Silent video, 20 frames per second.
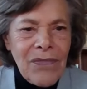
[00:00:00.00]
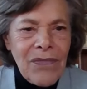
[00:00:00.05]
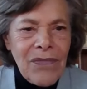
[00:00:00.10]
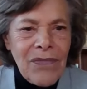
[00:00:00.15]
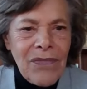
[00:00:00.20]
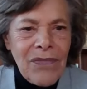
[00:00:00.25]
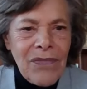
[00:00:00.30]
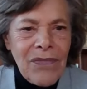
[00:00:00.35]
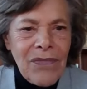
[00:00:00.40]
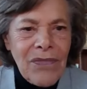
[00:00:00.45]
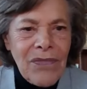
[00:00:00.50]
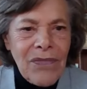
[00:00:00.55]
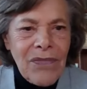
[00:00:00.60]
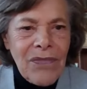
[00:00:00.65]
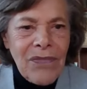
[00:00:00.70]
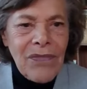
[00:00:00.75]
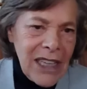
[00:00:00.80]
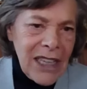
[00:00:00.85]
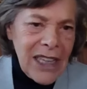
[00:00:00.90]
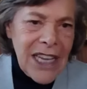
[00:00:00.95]
And our
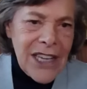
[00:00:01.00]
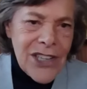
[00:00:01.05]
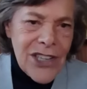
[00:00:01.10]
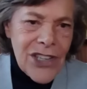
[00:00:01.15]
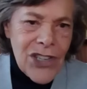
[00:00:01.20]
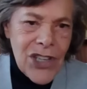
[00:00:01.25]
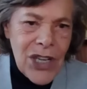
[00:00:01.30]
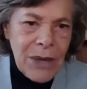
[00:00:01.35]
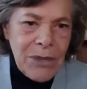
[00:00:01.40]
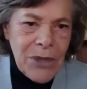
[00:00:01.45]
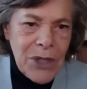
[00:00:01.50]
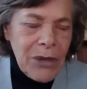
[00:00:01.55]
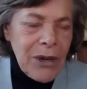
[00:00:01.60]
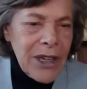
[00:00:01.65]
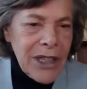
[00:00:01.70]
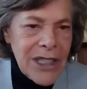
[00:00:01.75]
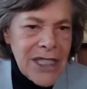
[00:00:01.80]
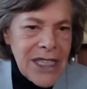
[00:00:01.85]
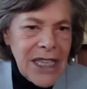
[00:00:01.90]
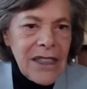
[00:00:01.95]
relationship to
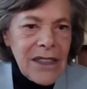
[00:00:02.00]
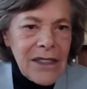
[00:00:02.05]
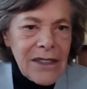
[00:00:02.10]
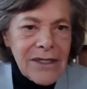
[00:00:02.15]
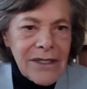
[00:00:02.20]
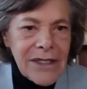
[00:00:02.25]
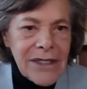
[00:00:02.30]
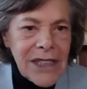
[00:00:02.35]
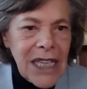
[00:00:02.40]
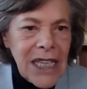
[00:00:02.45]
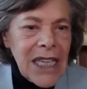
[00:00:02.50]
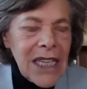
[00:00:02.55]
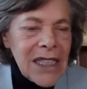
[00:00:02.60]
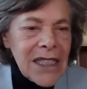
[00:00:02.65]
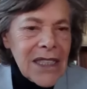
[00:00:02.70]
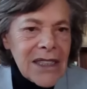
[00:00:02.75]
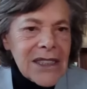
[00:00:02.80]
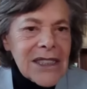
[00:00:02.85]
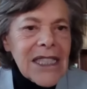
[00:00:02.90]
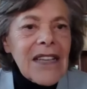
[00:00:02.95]
ourselves,
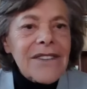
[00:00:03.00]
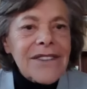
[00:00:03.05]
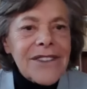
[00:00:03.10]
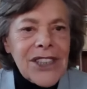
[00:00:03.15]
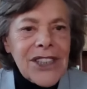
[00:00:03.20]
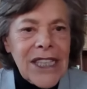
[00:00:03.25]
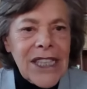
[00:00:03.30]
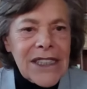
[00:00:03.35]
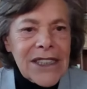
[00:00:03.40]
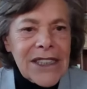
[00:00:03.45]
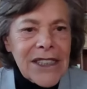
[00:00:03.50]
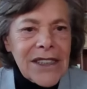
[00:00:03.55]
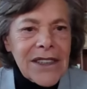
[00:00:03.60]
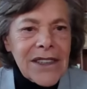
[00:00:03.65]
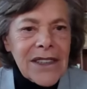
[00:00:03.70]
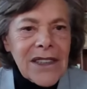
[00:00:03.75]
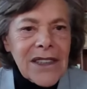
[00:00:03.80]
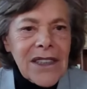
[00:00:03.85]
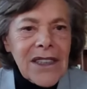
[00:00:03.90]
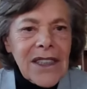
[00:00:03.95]
self changes.